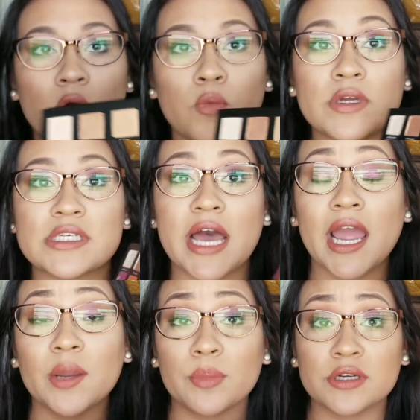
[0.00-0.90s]
which
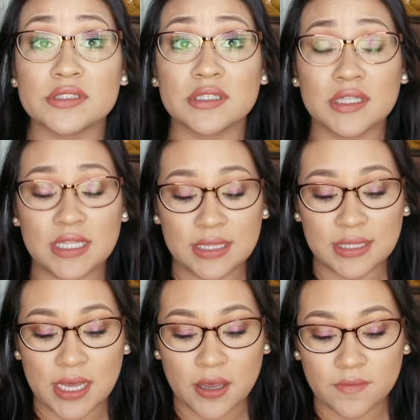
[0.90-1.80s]
I personally
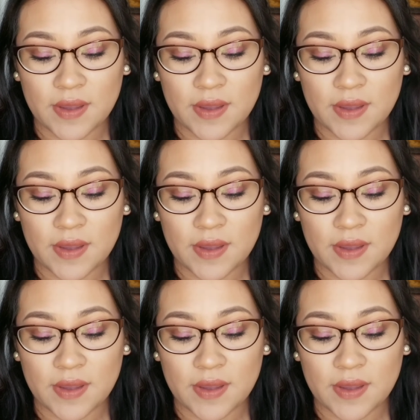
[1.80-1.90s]
love.